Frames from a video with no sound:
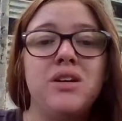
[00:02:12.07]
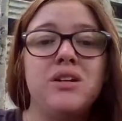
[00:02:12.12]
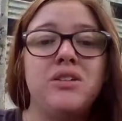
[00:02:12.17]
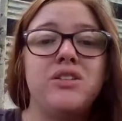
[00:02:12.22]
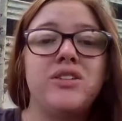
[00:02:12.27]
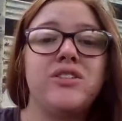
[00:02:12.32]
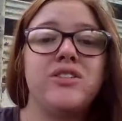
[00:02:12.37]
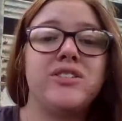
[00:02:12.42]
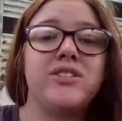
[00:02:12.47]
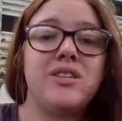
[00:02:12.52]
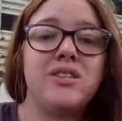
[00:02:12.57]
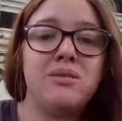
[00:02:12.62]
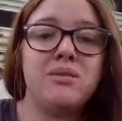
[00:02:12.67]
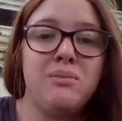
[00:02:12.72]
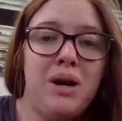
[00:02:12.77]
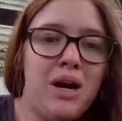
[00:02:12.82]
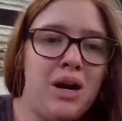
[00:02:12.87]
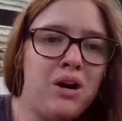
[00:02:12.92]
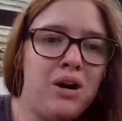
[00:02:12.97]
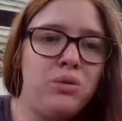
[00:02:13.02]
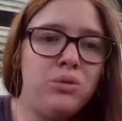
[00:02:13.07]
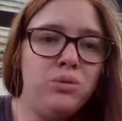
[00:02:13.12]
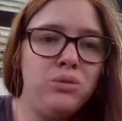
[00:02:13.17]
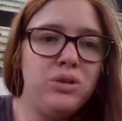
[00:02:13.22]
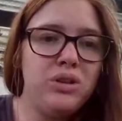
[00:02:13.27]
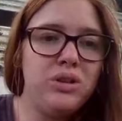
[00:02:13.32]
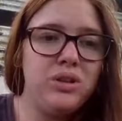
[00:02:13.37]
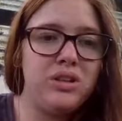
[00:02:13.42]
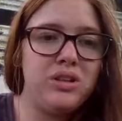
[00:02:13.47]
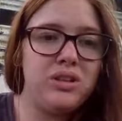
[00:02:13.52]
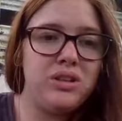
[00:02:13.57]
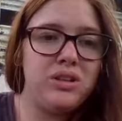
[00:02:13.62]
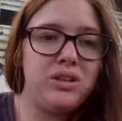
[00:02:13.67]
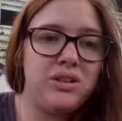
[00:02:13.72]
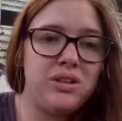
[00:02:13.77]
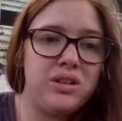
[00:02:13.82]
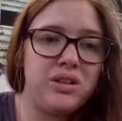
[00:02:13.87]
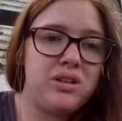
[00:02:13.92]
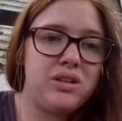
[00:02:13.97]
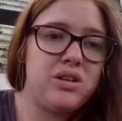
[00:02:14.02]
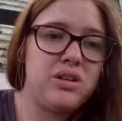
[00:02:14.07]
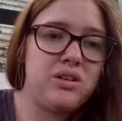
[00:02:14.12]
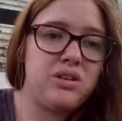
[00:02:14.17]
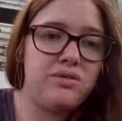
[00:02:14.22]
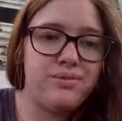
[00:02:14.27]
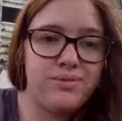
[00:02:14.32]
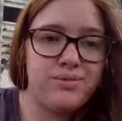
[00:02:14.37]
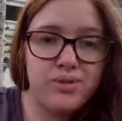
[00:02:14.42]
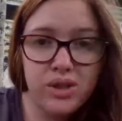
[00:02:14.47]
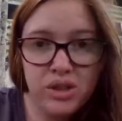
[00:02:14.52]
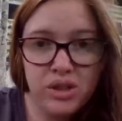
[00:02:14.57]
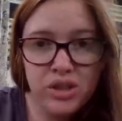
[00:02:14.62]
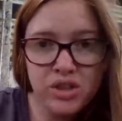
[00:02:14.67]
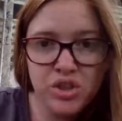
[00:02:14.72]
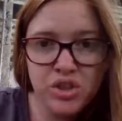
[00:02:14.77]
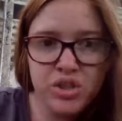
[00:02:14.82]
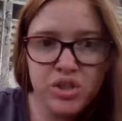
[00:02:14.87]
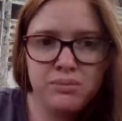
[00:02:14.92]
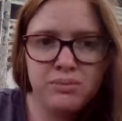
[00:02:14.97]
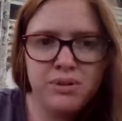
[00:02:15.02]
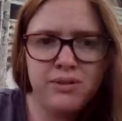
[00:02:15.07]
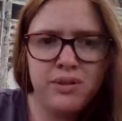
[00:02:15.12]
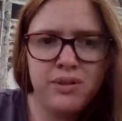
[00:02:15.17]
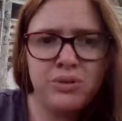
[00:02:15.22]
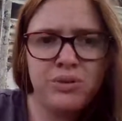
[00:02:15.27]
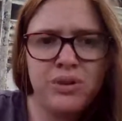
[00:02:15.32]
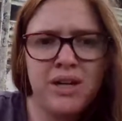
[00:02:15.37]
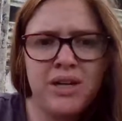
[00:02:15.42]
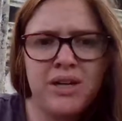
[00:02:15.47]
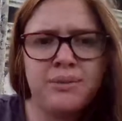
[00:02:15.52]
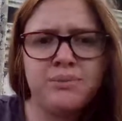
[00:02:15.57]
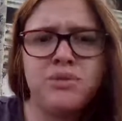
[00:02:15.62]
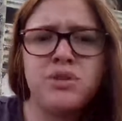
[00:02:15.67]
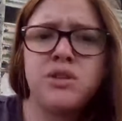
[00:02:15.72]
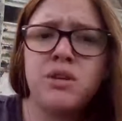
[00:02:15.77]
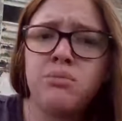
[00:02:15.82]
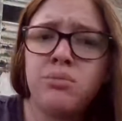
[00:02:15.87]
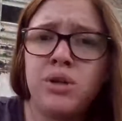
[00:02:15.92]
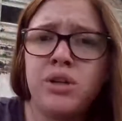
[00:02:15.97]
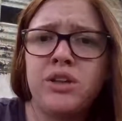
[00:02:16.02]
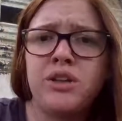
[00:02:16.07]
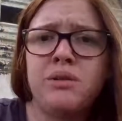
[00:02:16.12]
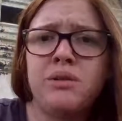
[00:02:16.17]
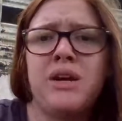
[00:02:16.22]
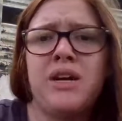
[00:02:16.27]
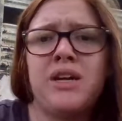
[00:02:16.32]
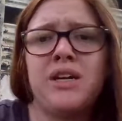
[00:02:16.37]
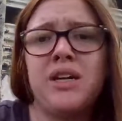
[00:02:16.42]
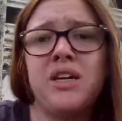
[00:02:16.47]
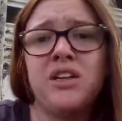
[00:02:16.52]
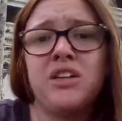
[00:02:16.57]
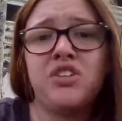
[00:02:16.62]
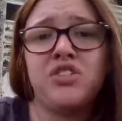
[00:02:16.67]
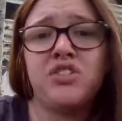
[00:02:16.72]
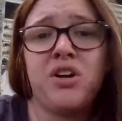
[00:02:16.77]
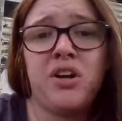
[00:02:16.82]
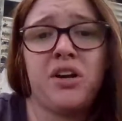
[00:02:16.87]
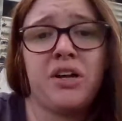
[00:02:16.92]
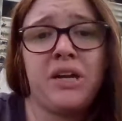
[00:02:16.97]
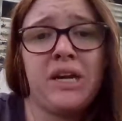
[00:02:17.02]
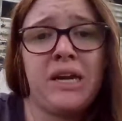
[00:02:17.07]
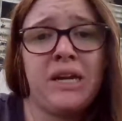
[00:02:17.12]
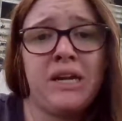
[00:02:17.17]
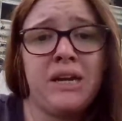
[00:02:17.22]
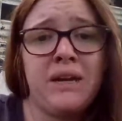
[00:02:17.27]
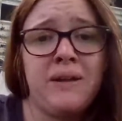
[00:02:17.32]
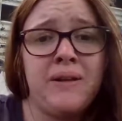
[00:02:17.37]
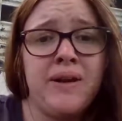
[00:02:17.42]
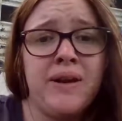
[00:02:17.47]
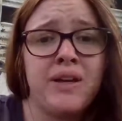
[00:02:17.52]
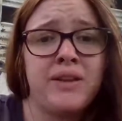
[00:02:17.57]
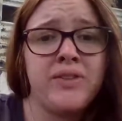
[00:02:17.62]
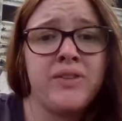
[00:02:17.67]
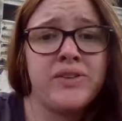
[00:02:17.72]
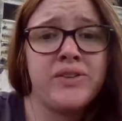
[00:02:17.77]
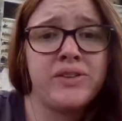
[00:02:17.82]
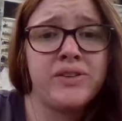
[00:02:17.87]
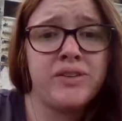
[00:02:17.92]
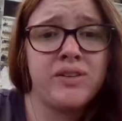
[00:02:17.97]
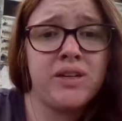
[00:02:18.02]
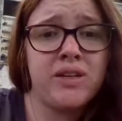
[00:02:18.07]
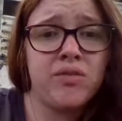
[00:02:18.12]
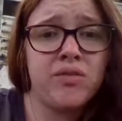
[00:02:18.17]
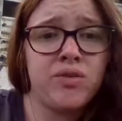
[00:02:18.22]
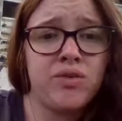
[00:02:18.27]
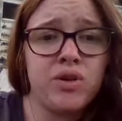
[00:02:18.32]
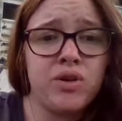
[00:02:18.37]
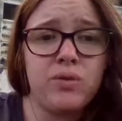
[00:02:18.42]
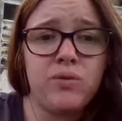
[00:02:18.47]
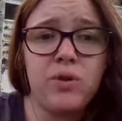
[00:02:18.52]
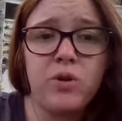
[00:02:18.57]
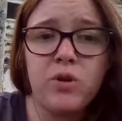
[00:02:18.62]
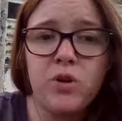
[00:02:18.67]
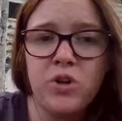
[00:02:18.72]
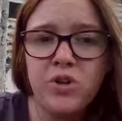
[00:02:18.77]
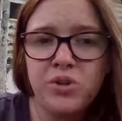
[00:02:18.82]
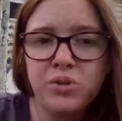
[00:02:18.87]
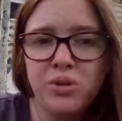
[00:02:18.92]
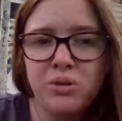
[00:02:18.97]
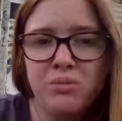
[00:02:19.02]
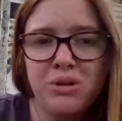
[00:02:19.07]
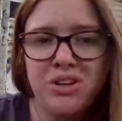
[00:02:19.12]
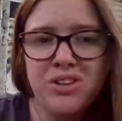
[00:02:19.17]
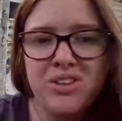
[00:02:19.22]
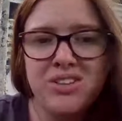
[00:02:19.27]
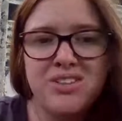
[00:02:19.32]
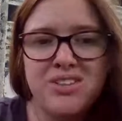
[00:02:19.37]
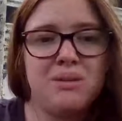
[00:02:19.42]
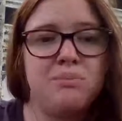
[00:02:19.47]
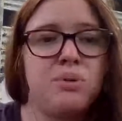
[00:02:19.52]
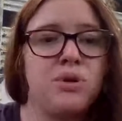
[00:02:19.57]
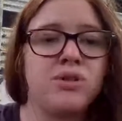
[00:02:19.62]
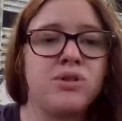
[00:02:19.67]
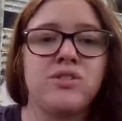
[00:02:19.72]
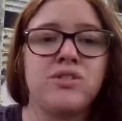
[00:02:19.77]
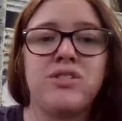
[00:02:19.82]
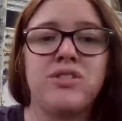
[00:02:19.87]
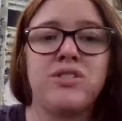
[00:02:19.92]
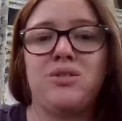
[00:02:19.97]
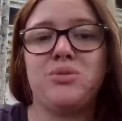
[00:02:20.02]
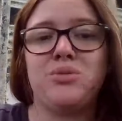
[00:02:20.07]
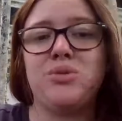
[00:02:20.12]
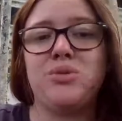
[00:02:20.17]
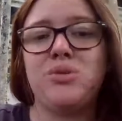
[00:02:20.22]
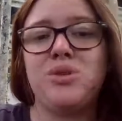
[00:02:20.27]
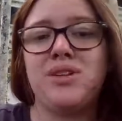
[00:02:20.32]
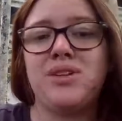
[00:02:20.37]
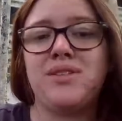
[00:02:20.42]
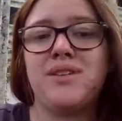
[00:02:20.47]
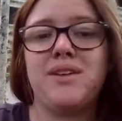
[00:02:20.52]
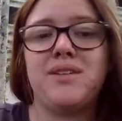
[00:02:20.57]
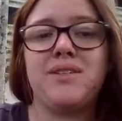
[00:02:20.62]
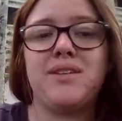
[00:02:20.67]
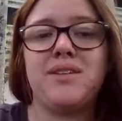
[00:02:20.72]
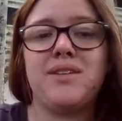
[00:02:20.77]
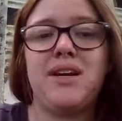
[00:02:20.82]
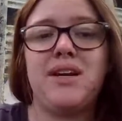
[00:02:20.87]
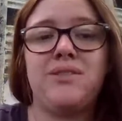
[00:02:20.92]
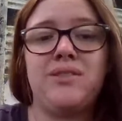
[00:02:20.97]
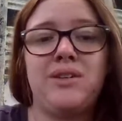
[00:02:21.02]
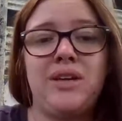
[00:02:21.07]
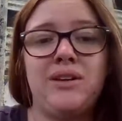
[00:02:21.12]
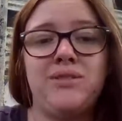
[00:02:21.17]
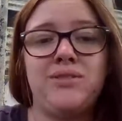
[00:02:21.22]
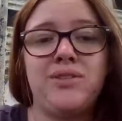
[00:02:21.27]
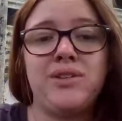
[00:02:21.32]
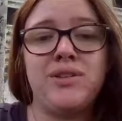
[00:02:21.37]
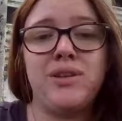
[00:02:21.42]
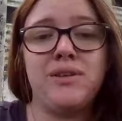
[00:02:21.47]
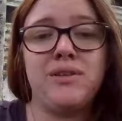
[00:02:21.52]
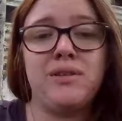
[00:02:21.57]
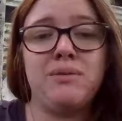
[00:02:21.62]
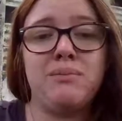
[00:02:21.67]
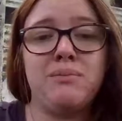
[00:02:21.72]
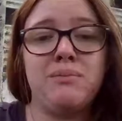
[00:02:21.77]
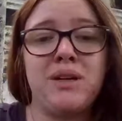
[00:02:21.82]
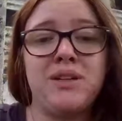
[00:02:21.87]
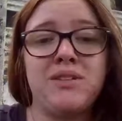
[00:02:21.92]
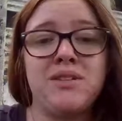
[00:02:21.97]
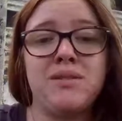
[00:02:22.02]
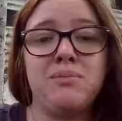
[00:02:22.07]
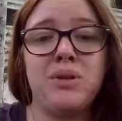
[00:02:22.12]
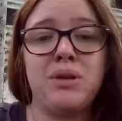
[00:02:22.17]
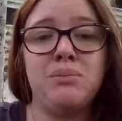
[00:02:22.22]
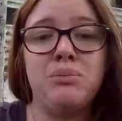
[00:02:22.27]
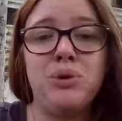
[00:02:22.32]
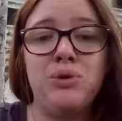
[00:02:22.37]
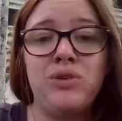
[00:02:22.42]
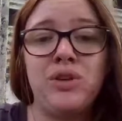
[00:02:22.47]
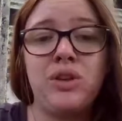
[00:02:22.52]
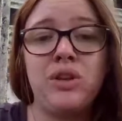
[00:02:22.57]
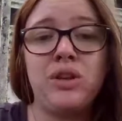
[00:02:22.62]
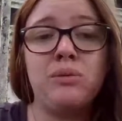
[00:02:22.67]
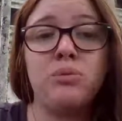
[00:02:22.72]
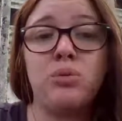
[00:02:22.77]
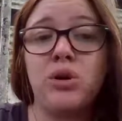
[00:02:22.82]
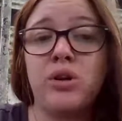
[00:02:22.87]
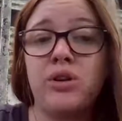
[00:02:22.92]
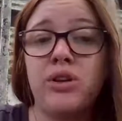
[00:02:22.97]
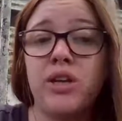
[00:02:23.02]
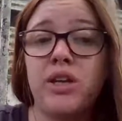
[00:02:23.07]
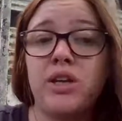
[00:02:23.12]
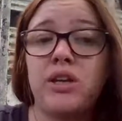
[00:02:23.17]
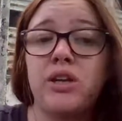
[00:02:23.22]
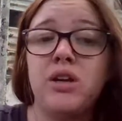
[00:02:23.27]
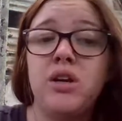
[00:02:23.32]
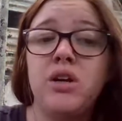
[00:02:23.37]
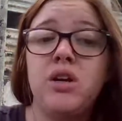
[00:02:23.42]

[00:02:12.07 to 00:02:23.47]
to send them out and free lunge them a few times and then bring them back in and try again. This is said for all three methods. I personally don't do this, as I have seen by simply moving them where they